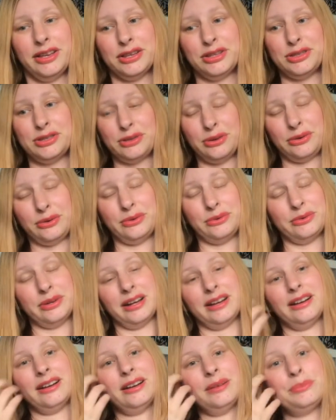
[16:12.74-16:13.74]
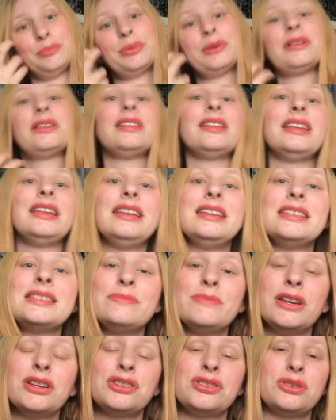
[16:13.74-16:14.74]
So please
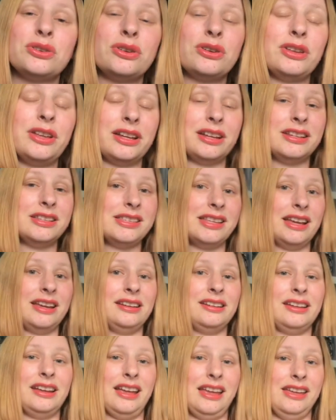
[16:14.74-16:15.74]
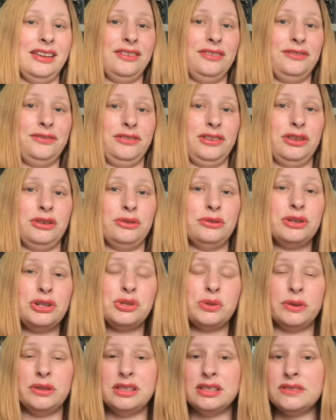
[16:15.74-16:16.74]
make sure, like I said, if you
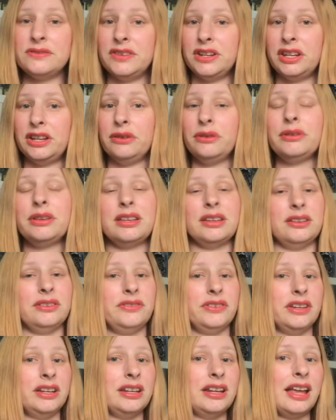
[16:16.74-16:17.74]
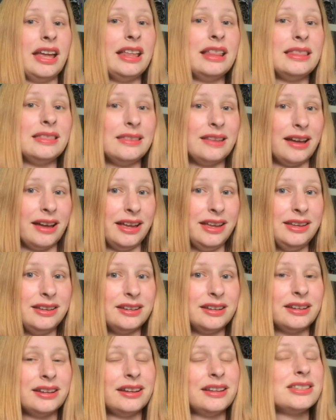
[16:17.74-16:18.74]
enjoyed this video, give it a
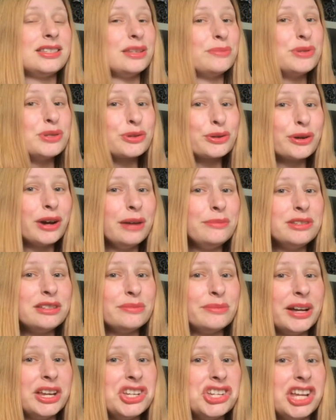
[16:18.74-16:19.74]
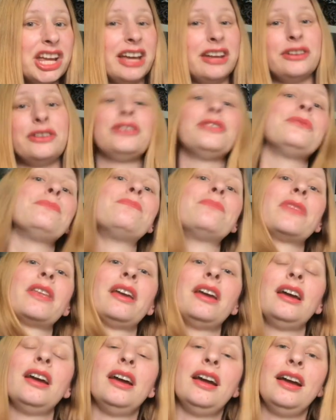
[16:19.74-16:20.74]
like, subscribe to my channel,
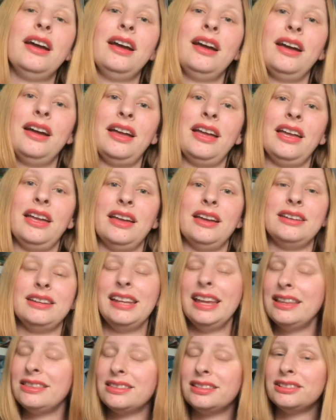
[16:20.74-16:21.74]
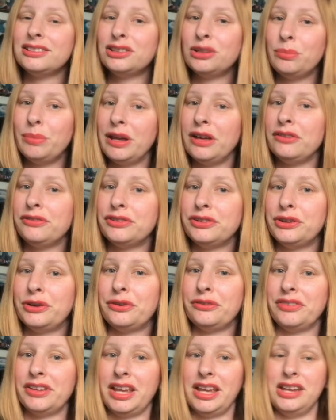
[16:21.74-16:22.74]
and hit the little bell for
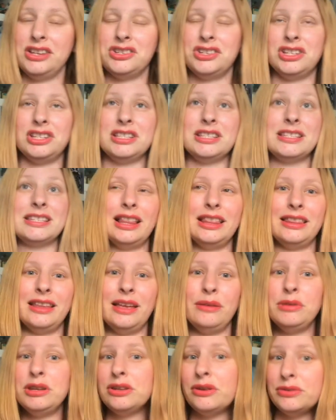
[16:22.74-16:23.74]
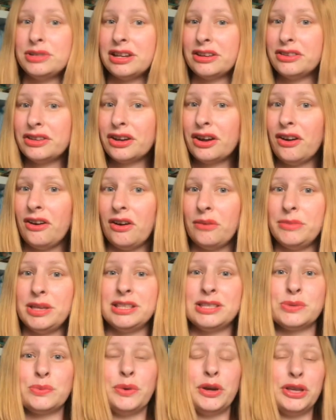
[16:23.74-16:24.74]
notifications. Let me know down in the
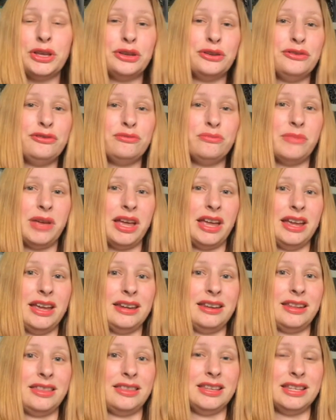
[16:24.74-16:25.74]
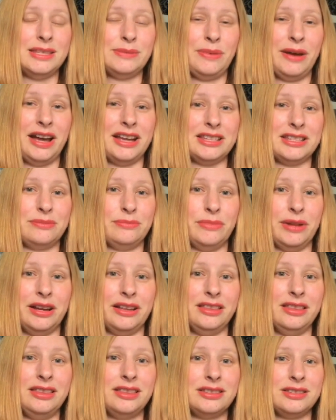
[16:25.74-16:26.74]
comments what you've made this past
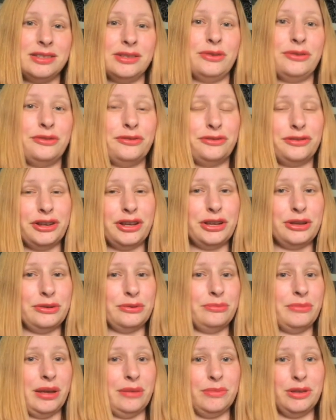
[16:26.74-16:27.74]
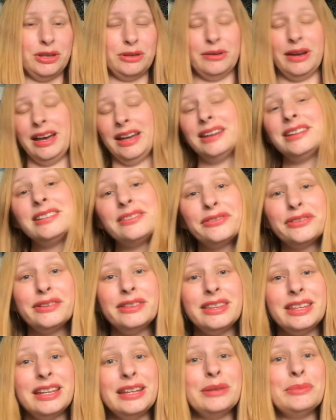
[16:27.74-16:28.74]
month. So for you, maybe you had a
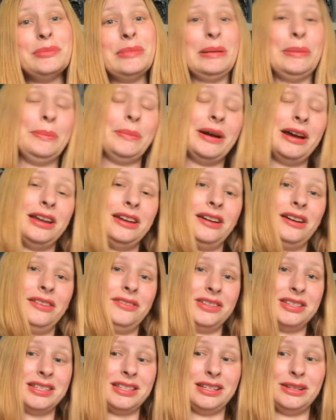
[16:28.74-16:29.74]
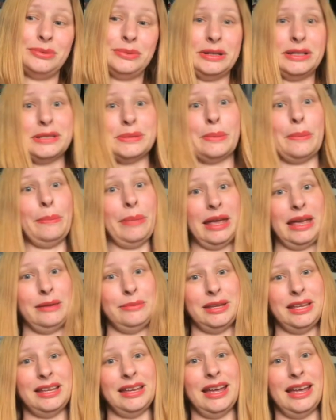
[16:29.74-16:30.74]
different theme. Mine obviously was
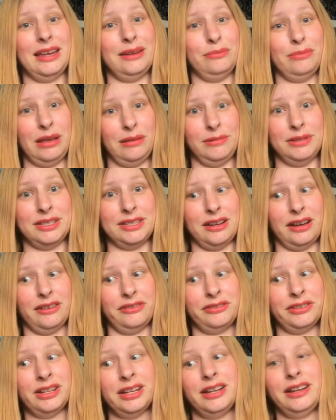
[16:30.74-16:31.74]
baby and baby stuff.